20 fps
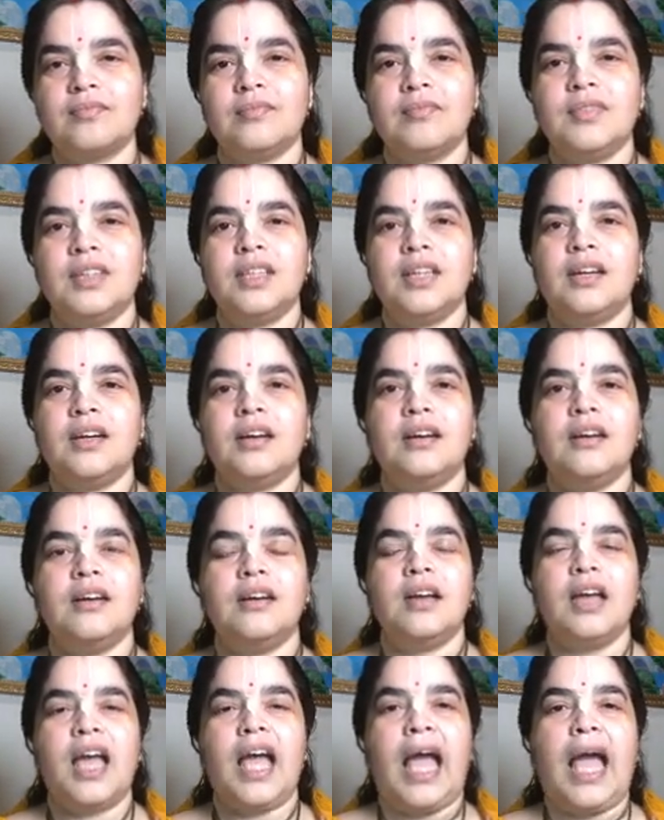The
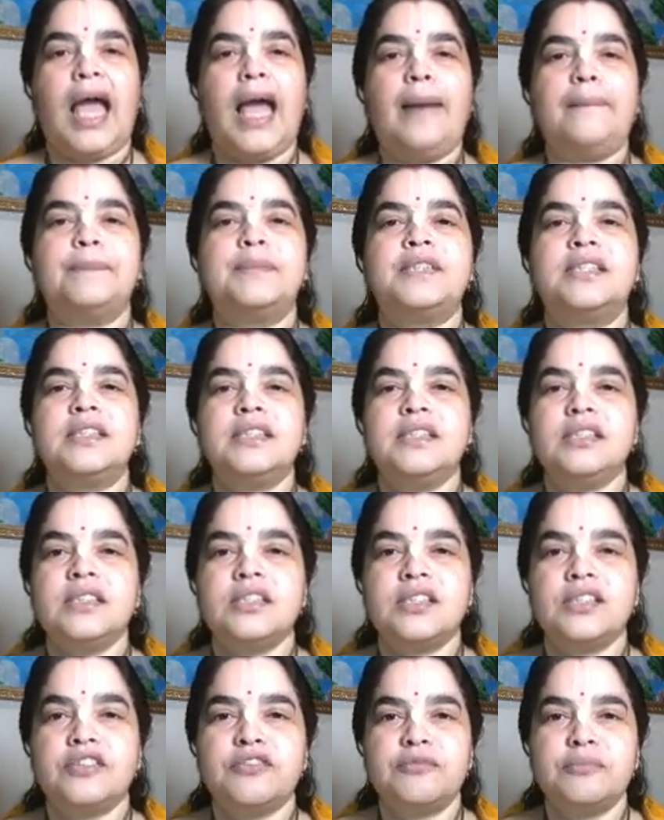
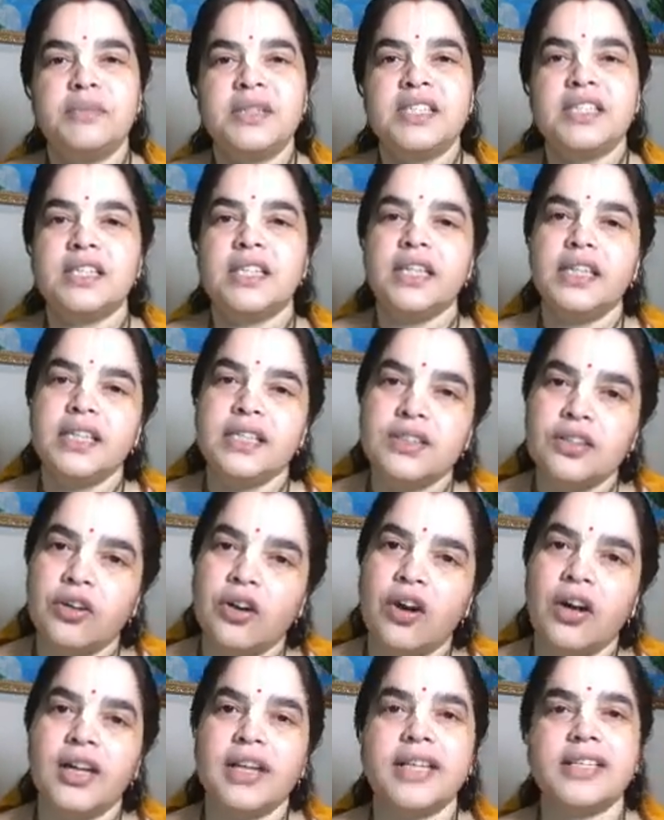absence of misery is
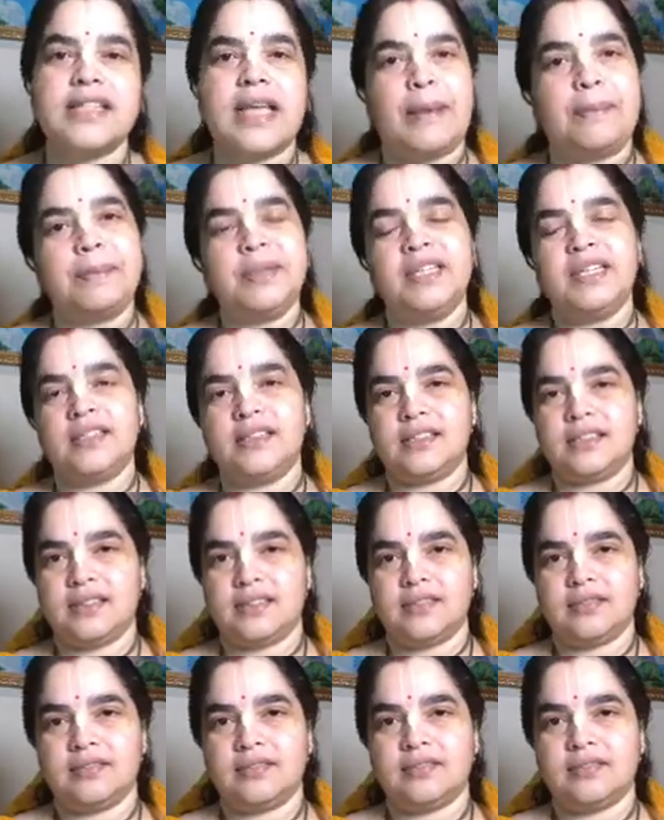called as happiness.